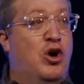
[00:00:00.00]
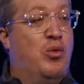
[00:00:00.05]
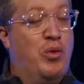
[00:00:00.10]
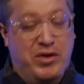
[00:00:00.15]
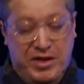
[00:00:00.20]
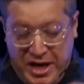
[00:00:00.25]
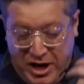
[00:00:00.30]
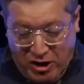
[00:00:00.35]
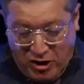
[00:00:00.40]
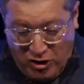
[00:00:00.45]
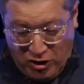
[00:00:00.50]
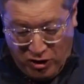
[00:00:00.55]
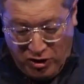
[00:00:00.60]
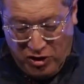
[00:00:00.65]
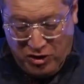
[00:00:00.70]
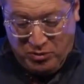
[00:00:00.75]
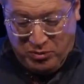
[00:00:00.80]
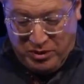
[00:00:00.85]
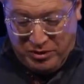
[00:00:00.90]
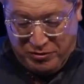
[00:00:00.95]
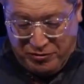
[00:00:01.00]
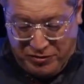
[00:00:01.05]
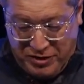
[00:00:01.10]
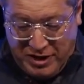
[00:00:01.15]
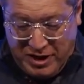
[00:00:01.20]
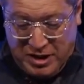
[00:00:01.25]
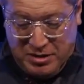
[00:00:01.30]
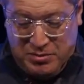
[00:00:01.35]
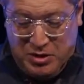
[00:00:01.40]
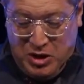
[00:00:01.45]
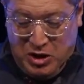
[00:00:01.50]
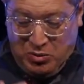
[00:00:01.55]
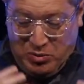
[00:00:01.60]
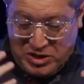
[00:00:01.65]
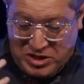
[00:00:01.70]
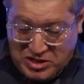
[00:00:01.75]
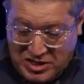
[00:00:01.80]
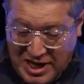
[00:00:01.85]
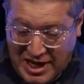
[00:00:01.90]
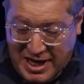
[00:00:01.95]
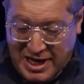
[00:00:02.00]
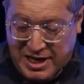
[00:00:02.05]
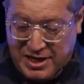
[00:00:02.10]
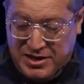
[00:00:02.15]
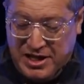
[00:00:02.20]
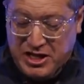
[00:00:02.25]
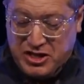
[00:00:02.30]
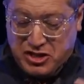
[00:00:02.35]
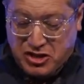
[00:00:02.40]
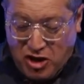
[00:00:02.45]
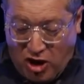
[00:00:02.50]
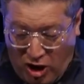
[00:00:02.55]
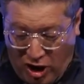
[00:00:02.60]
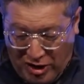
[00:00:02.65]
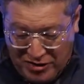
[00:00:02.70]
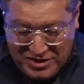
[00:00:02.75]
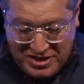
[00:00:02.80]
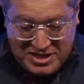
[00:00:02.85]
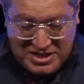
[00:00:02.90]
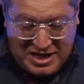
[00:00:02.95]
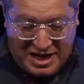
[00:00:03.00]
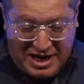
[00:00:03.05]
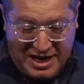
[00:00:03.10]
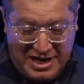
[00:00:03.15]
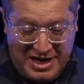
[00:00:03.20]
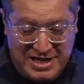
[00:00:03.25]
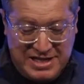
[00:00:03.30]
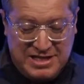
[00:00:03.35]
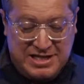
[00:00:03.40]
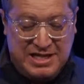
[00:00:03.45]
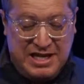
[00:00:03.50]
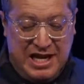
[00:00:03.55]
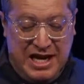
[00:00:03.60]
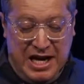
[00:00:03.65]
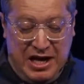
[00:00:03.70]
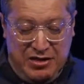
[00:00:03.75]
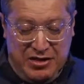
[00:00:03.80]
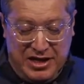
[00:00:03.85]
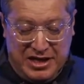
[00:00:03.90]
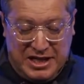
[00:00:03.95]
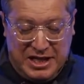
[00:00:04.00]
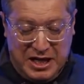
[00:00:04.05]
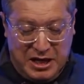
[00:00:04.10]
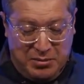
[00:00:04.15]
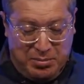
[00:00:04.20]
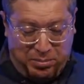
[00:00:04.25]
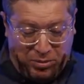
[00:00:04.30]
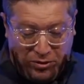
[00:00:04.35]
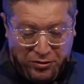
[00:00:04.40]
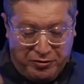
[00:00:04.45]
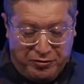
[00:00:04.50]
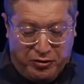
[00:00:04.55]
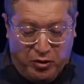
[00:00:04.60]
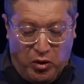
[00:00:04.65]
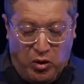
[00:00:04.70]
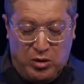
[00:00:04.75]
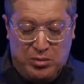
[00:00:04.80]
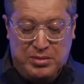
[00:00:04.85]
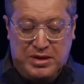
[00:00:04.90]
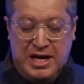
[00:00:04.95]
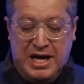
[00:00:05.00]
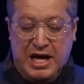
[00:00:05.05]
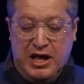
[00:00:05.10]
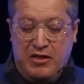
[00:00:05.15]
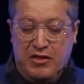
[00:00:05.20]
when they heard what Philip was saying and they saw the signs that he performed,